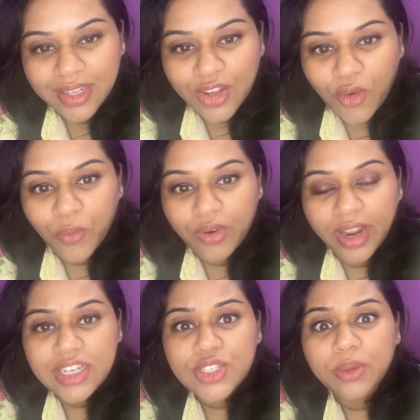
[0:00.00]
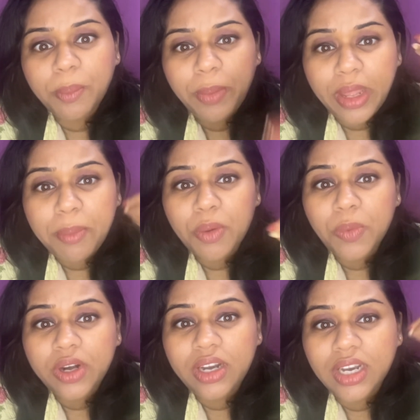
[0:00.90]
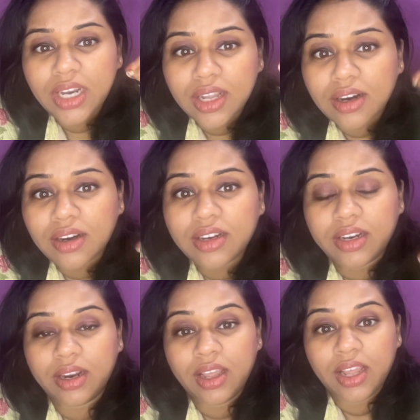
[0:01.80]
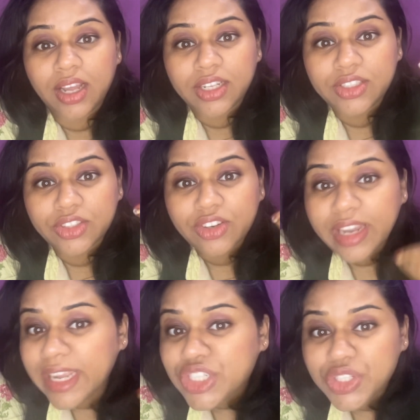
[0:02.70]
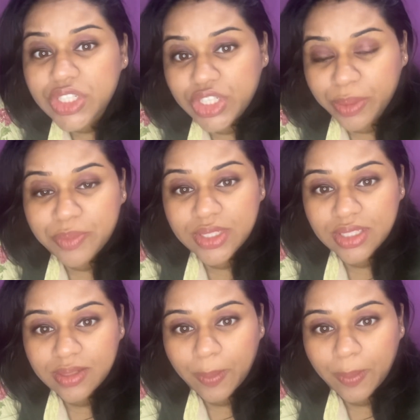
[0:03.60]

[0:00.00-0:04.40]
all right. So the baby would learn the relationships